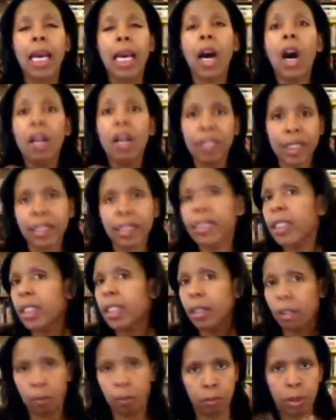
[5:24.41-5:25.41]

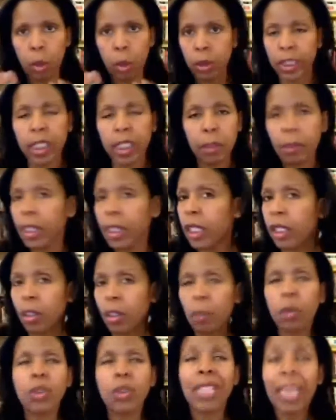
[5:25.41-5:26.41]
Obviously, protein being
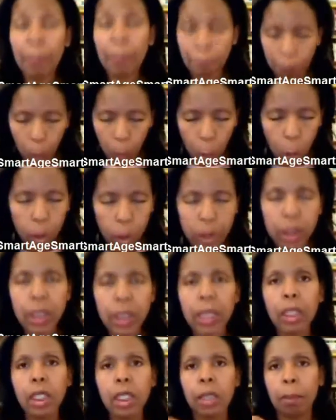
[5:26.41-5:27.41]
the most
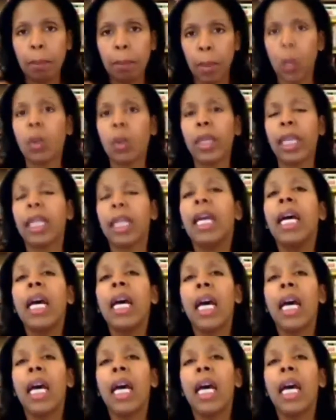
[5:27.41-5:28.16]
important component